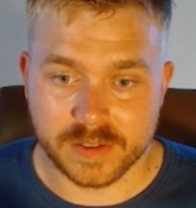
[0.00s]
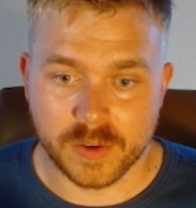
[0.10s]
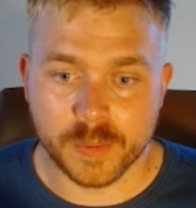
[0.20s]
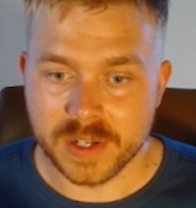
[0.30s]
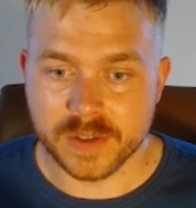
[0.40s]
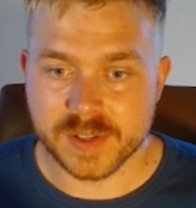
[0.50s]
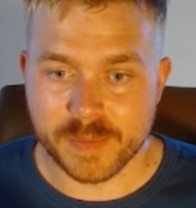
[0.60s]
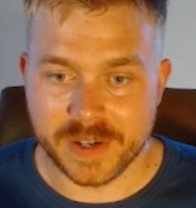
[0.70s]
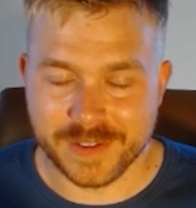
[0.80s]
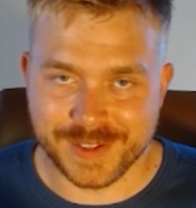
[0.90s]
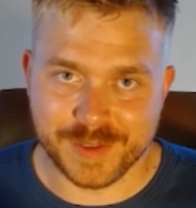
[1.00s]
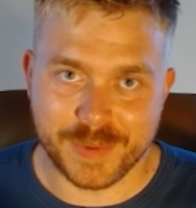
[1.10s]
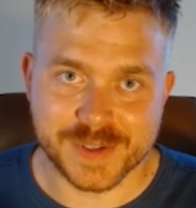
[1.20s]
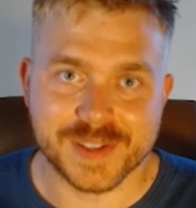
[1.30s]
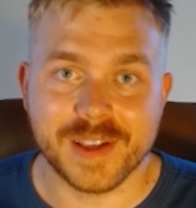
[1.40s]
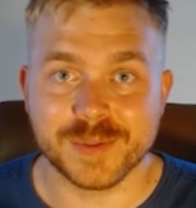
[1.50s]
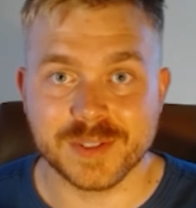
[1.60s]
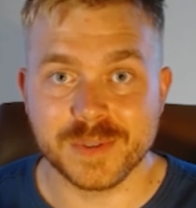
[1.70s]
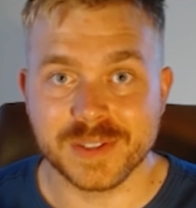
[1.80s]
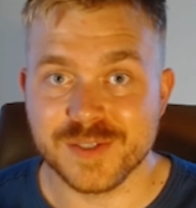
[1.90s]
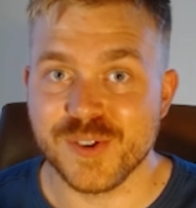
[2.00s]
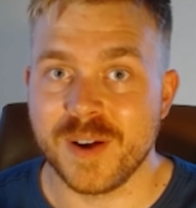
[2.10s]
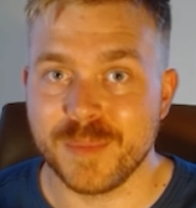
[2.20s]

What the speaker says: Nobody knows it better than the person that was doing the job